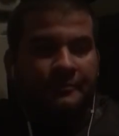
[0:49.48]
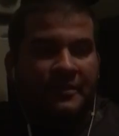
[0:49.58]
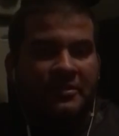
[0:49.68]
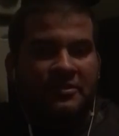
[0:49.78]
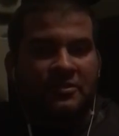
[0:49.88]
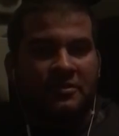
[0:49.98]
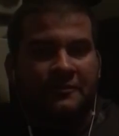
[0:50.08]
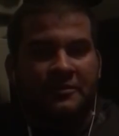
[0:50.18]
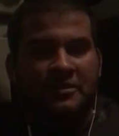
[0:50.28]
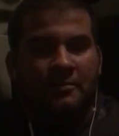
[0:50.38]
This is just
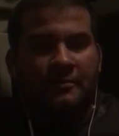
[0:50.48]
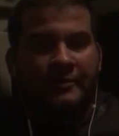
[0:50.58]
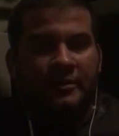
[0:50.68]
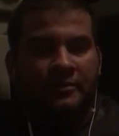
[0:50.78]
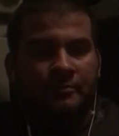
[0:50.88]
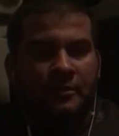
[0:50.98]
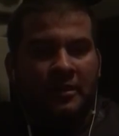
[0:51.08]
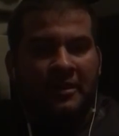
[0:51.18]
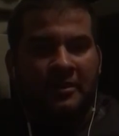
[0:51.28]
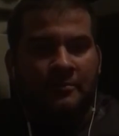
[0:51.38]
for some of our
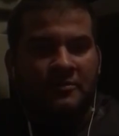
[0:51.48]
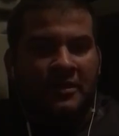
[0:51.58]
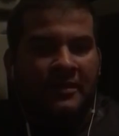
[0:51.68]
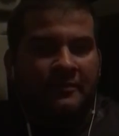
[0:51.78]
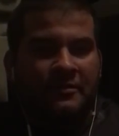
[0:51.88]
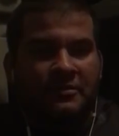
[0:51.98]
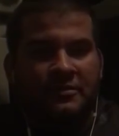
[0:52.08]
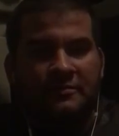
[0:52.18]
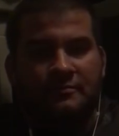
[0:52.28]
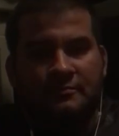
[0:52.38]
millennium drivers
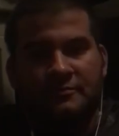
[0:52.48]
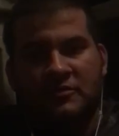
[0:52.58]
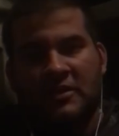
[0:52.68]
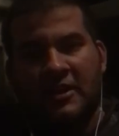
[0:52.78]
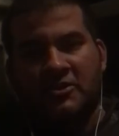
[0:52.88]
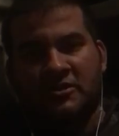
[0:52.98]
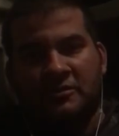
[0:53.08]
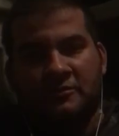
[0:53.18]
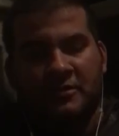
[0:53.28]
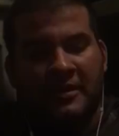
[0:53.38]
/
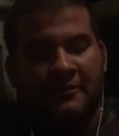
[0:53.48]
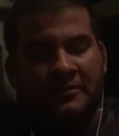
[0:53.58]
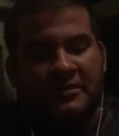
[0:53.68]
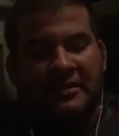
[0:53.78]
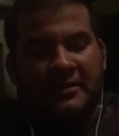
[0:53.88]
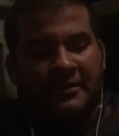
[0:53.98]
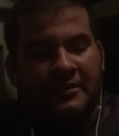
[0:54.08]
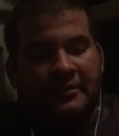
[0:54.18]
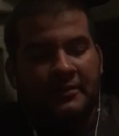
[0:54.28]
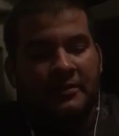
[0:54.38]
new drivers out
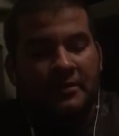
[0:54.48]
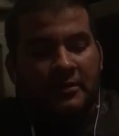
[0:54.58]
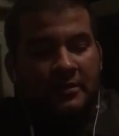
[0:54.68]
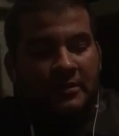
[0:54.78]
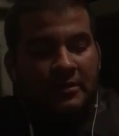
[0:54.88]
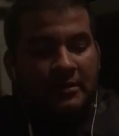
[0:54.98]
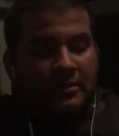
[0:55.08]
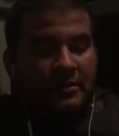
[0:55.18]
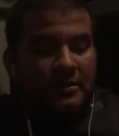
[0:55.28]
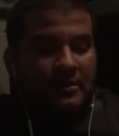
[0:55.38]
here.
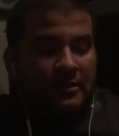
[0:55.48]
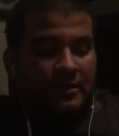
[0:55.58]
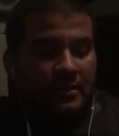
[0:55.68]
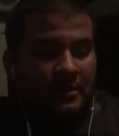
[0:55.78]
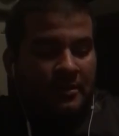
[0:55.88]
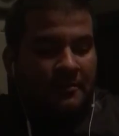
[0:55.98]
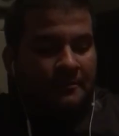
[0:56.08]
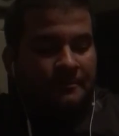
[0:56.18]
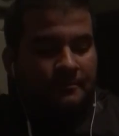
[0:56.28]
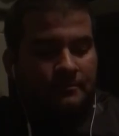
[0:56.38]

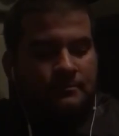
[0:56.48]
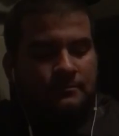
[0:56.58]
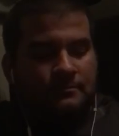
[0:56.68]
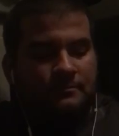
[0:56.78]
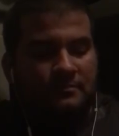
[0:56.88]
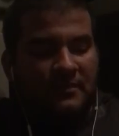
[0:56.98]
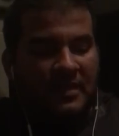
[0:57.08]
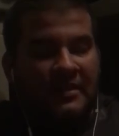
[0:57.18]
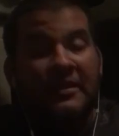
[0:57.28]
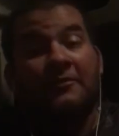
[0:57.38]

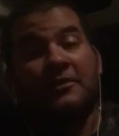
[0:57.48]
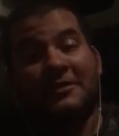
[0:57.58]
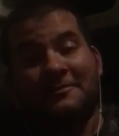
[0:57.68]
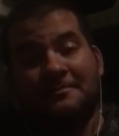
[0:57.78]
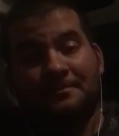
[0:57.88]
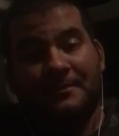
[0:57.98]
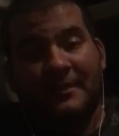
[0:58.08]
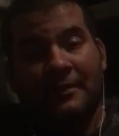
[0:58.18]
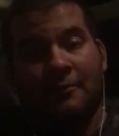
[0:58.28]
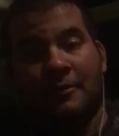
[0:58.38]
I definitely
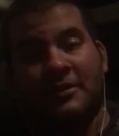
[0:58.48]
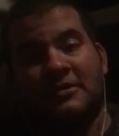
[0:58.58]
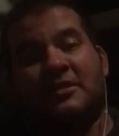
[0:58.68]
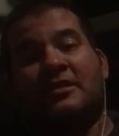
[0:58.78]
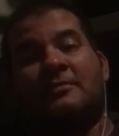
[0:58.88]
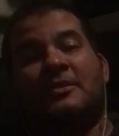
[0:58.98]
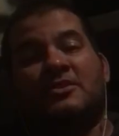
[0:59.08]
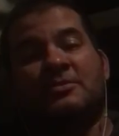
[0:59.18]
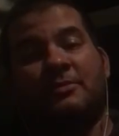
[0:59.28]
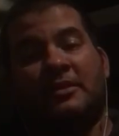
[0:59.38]
want to talk
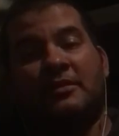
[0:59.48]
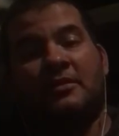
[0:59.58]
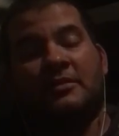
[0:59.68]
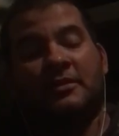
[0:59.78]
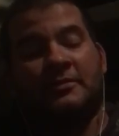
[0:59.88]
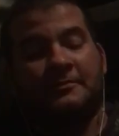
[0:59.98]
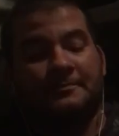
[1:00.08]
about split logging